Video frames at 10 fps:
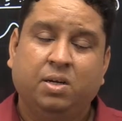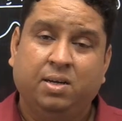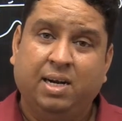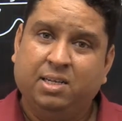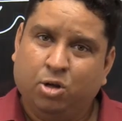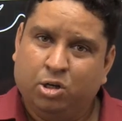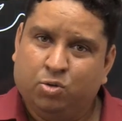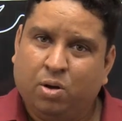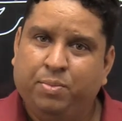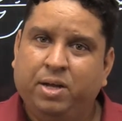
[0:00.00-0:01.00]
That is also
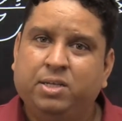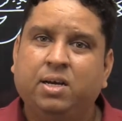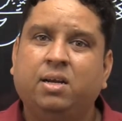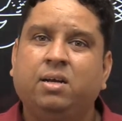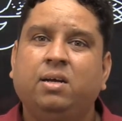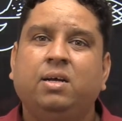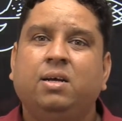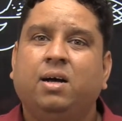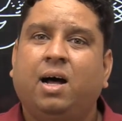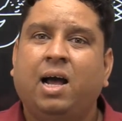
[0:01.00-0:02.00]
a major
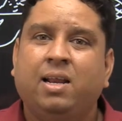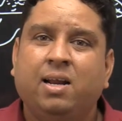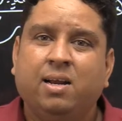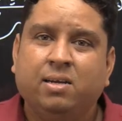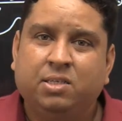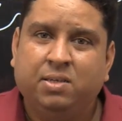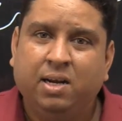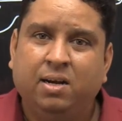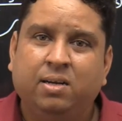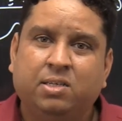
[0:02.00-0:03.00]
iron and steel
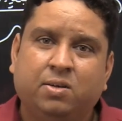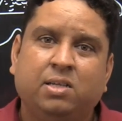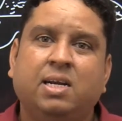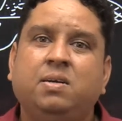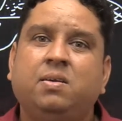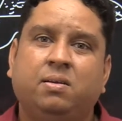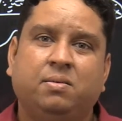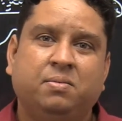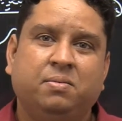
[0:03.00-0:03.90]
industrial center.